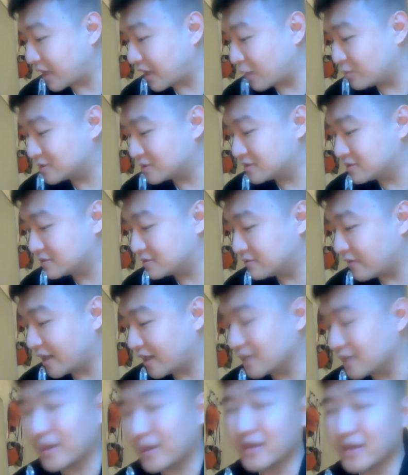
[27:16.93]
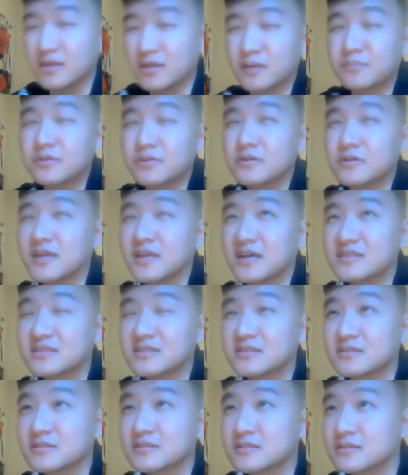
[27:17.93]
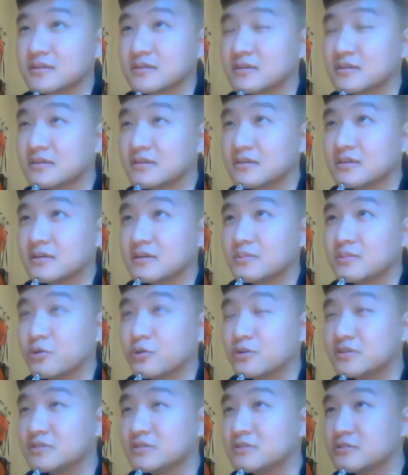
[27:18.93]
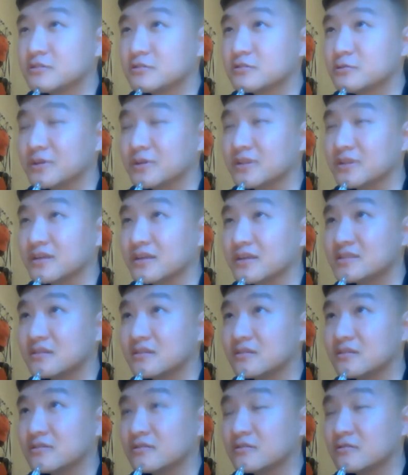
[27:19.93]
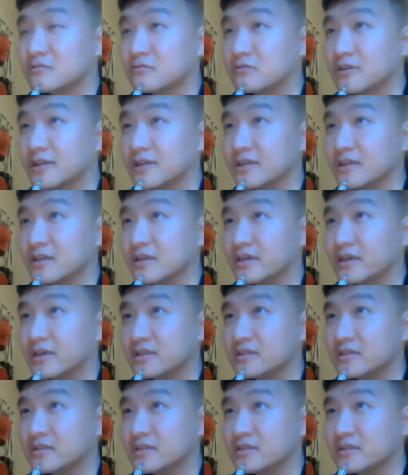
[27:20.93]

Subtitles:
I would divide by a number that's more than 2 and less than 3.